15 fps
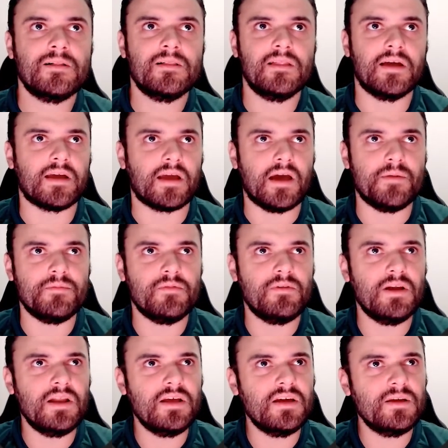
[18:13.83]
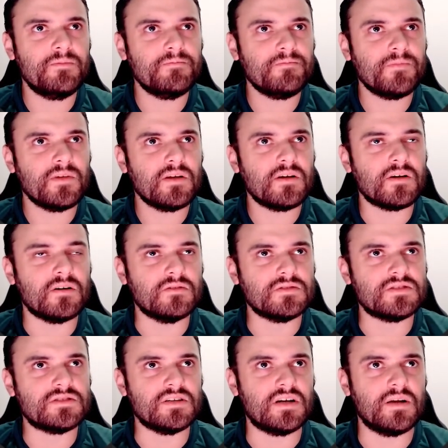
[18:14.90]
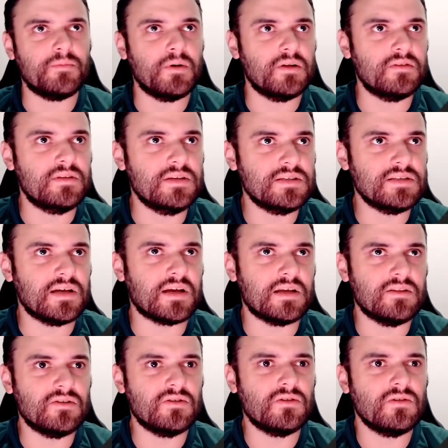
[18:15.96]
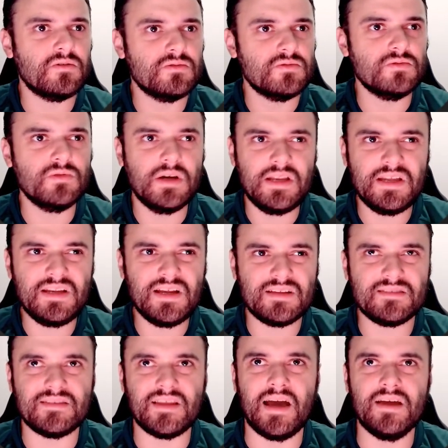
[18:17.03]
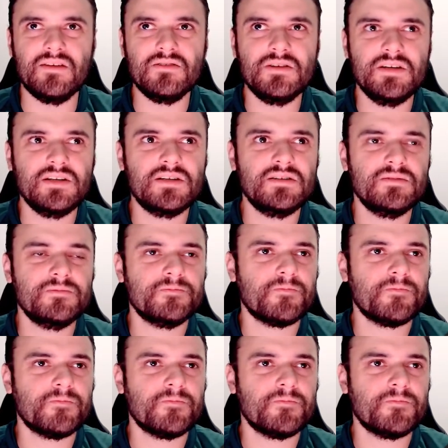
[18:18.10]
Like I'm really concerned about this. Like I don't know, do I need a title here?